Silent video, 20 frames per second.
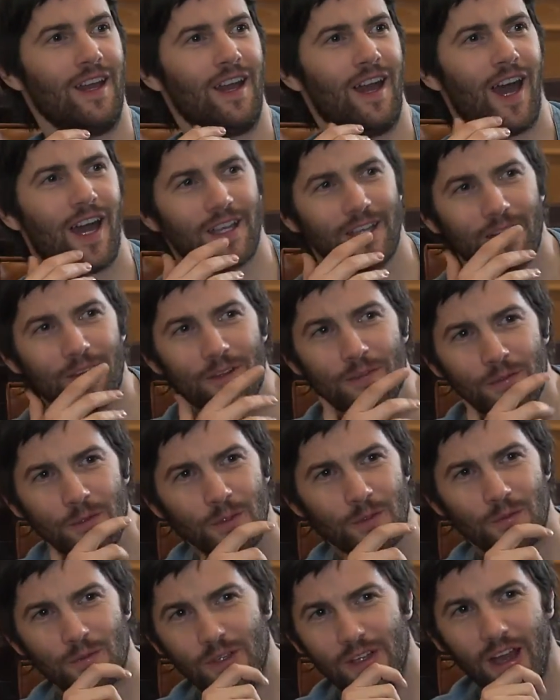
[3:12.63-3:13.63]
I don't know if it
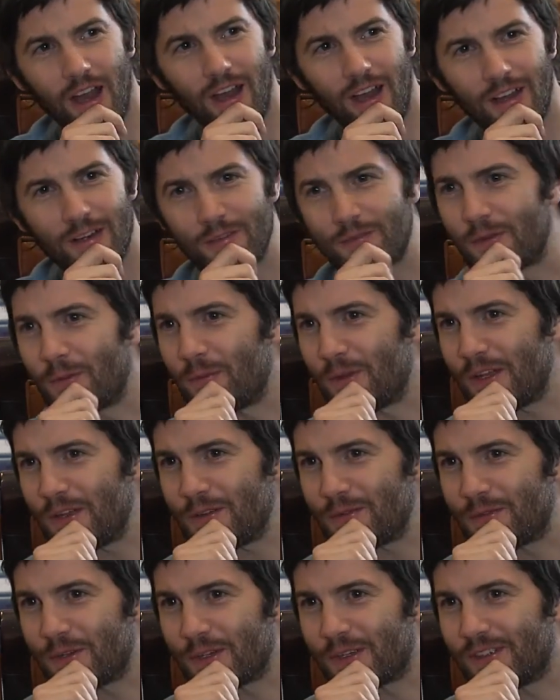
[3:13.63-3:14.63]
was harder for me or
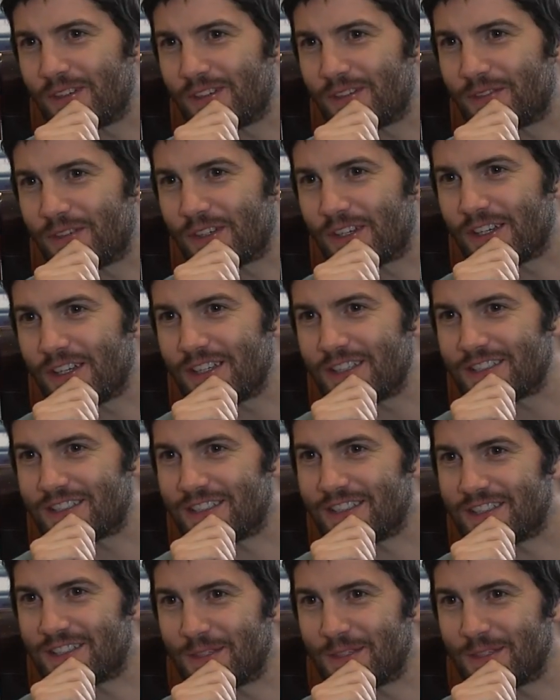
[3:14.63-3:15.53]
for Kirsten.